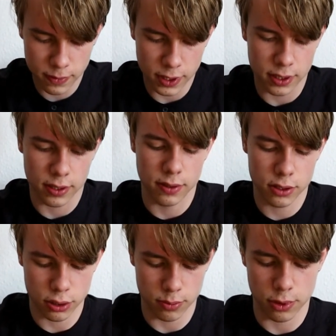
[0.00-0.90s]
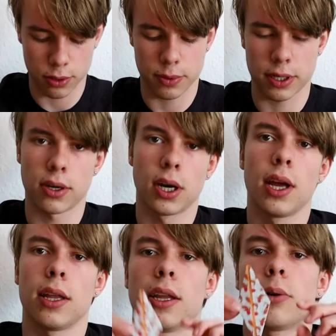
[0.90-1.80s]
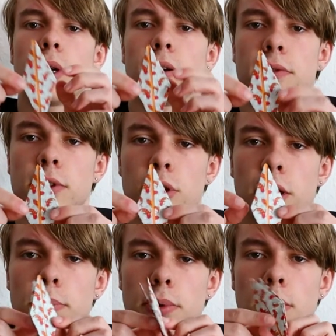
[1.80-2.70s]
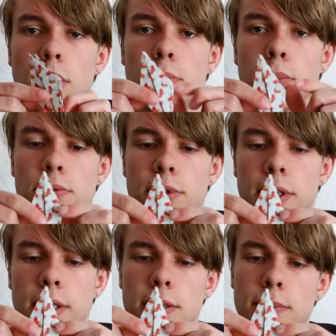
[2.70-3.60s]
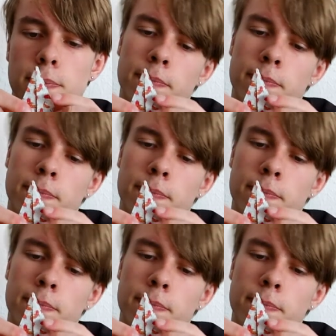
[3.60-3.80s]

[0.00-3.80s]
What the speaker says: Okay, this should work better. Now we have the shape on both sides,